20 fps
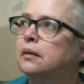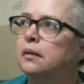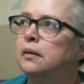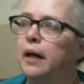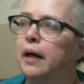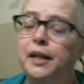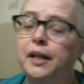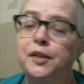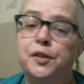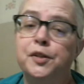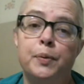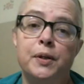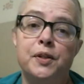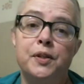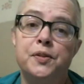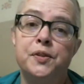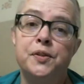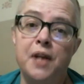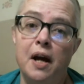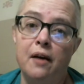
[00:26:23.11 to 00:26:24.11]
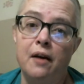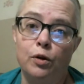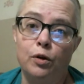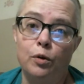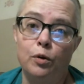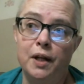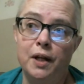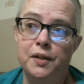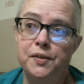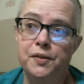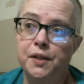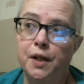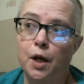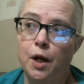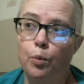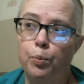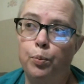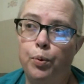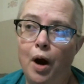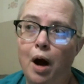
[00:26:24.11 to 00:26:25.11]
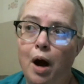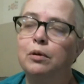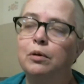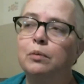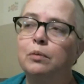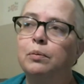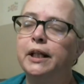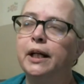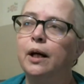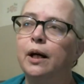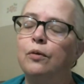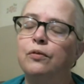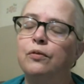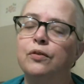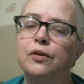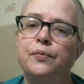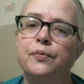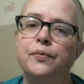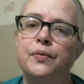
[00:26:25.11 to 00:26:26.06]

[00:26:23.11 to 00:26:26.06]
it's been several months ago, probably over